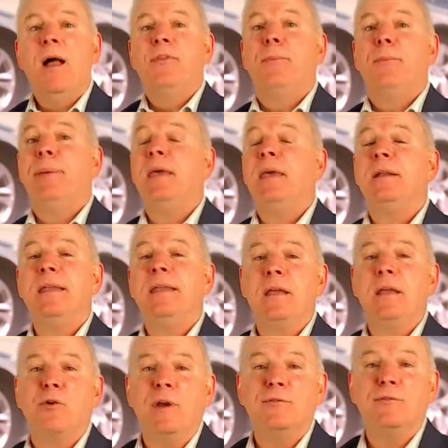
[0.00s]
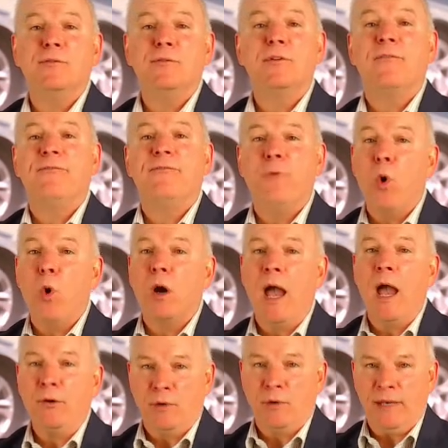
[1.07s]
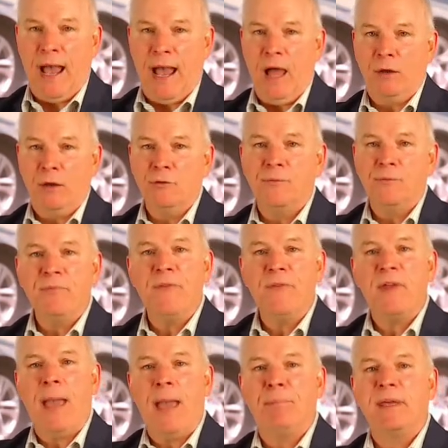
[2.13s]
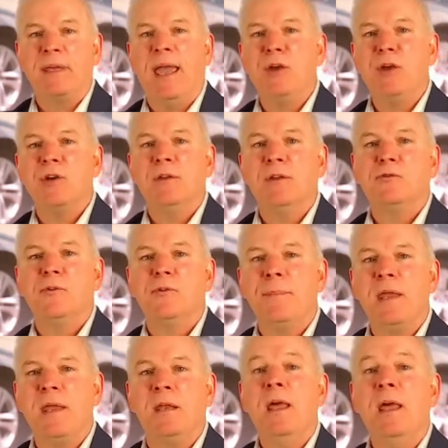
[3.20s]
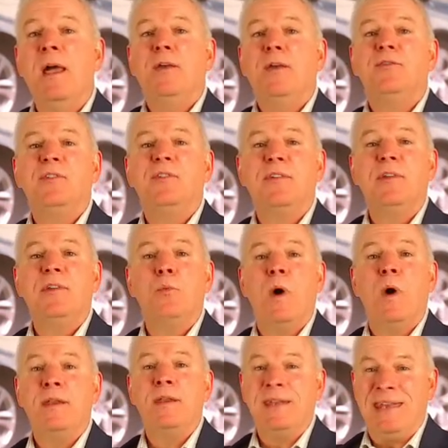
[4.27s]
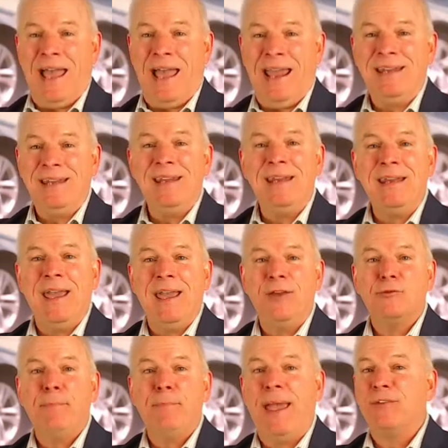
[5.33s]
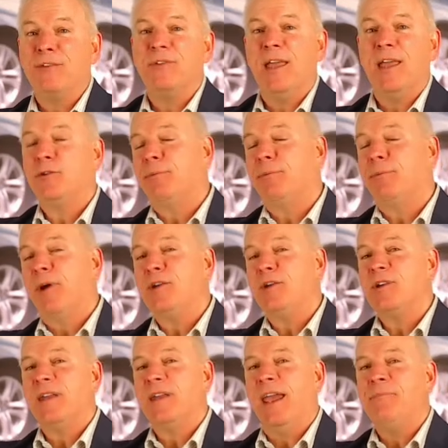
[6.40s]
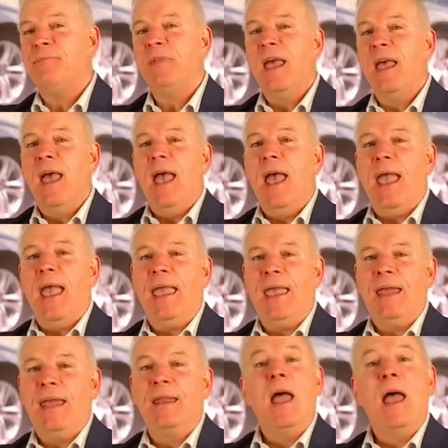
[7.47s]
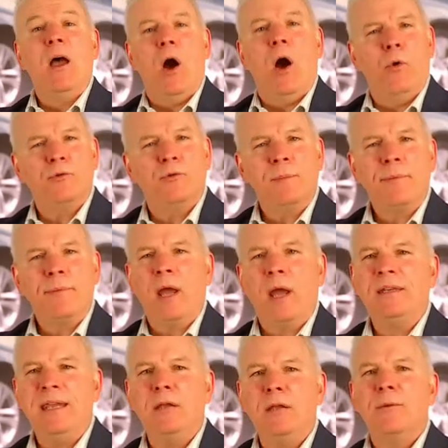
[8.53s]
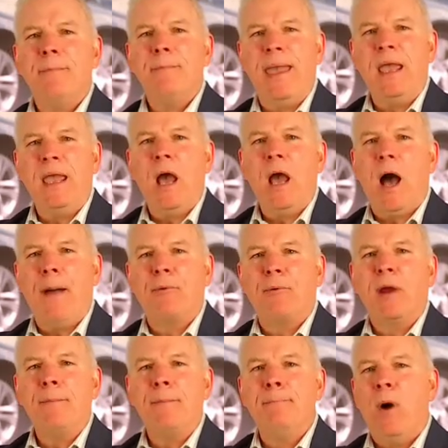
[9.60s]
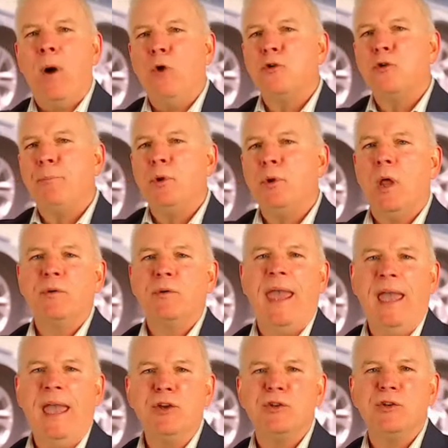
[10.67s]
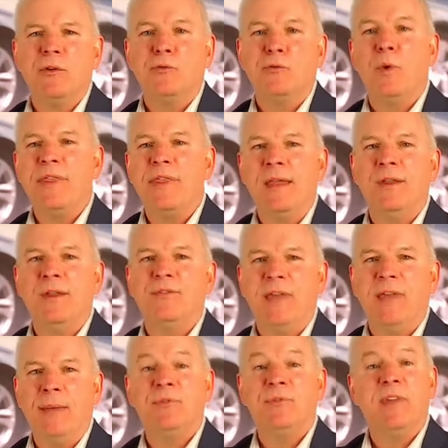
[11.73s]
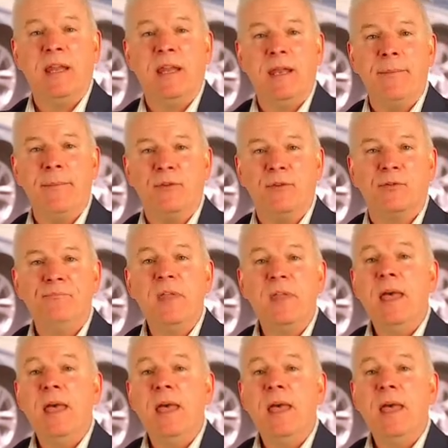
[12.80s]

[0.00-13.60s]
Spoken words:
The penalty increases to $400 if an application is submitted 61 to 90 days past the expiration date. And always remember, a dealer may operate multiple locations within the same city limits.